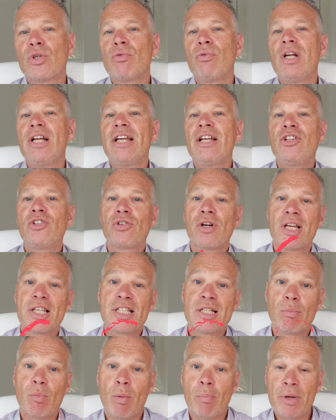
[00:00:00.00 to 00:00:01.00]
is a really
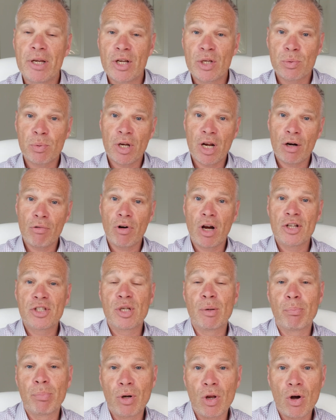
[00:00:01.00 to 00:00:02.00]
interesting one because when I
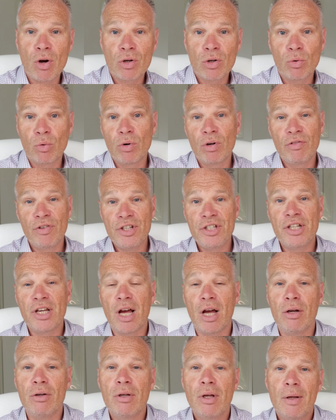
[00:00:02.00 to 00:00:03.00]
write a blog or a
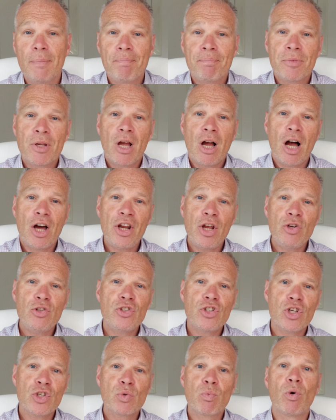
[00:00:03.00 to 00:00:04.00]
video, I
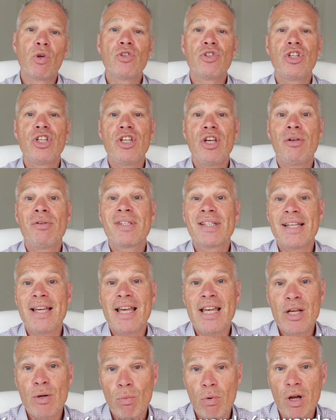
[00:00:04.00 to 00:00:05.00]
don't just want to use
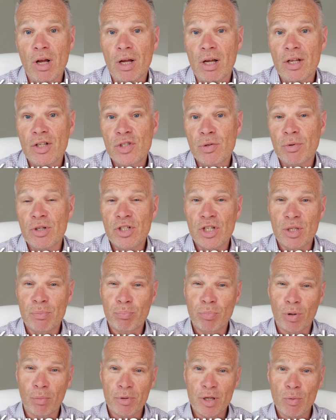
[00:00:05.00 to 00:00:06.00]
keywords, which is
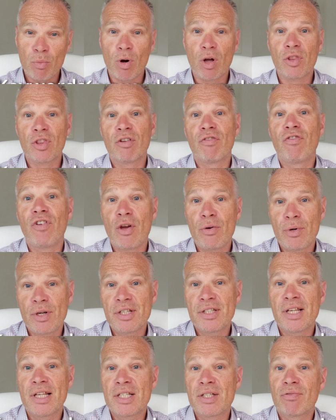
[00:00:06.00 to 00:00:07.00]
probably what the
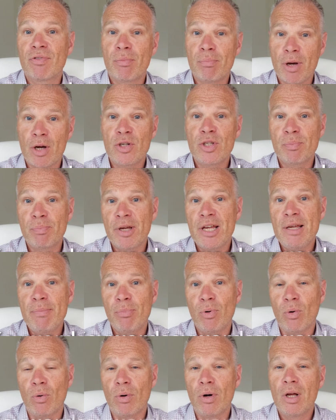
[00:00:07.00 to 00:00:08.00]
focus is for most
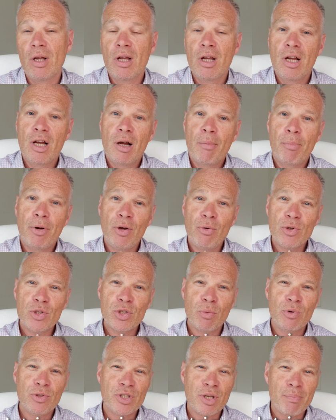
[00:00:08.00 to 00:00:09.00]
people but I
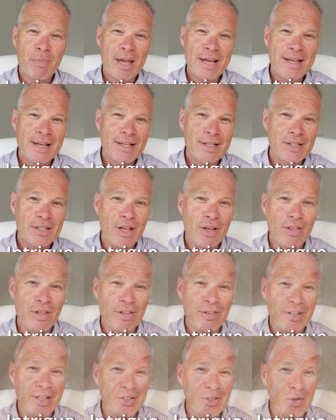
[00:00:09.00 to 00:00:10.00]
also want to make it so
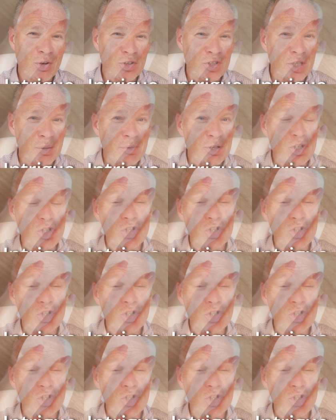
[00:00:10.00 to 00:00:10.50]
that it's got some